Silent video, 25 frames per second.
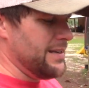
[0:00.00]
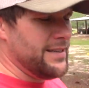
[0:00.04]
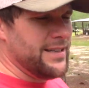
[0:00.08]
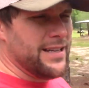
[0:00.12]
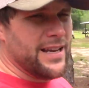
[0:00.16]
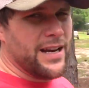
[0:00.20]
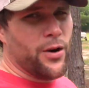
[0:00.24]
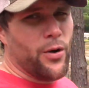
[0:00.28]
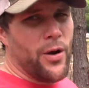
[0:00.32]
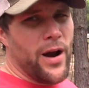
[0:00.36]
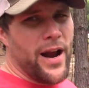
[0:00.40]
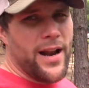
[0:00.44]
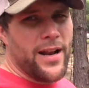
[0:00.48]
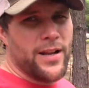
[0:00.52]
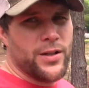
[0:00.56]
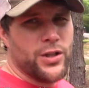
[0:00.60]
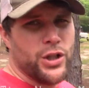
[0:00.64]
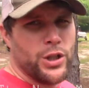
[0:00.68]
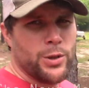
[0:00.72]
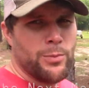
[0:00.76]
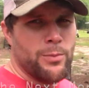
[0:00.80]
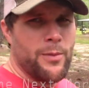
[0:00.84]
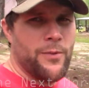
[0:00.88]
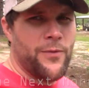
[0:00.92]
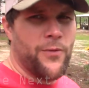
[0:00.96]
dig right
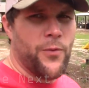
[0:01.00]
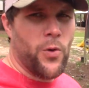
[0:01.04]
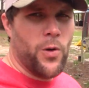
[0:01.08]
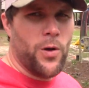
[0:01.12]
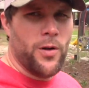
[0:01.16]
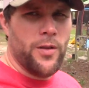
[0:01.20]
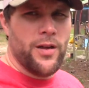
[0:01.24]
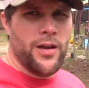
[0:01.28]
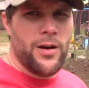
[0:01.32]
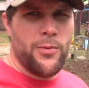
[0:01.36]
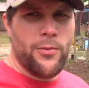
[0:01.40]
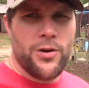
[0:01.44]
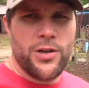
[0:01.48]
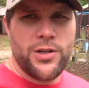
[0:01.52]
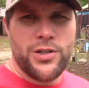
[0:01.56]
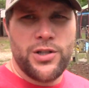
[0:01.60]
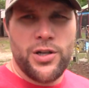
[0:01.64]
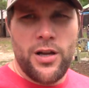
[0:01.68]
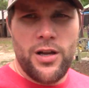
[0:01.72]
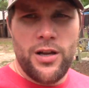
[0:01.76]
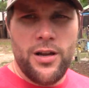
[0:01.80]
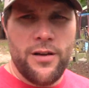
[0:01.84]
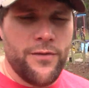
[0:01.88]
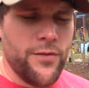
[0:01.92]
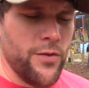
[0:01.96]
into it. But before then, I want to
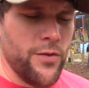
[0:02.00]
show you a